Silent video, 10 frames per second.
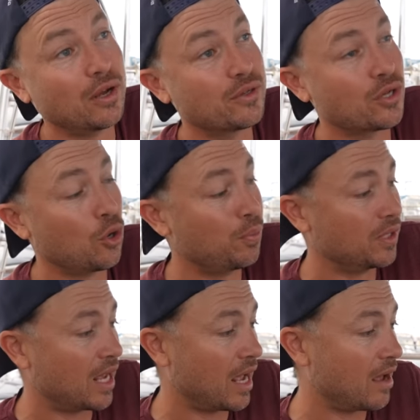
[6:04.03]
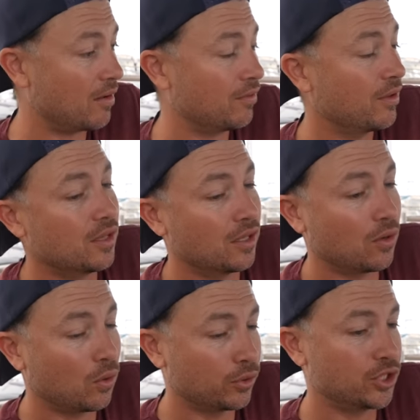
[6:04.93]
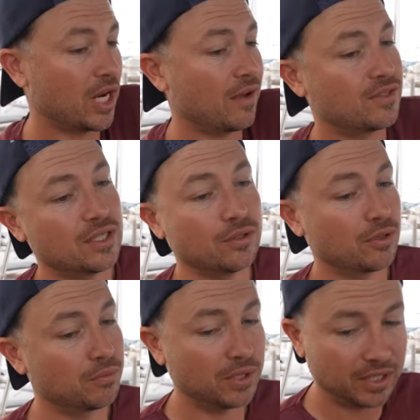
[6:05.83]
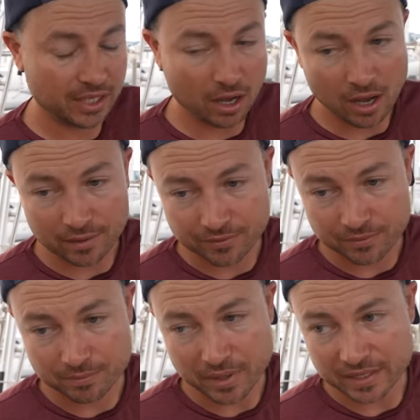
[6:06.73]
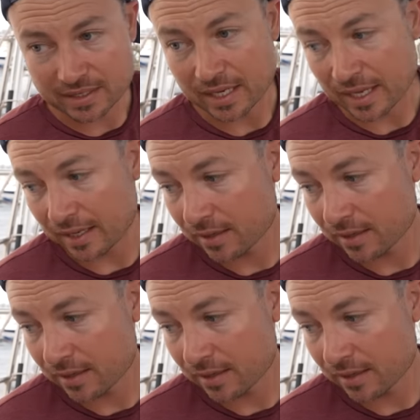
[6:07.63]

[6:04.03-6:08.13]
I was hoping to have the old shaft seal completely off by today.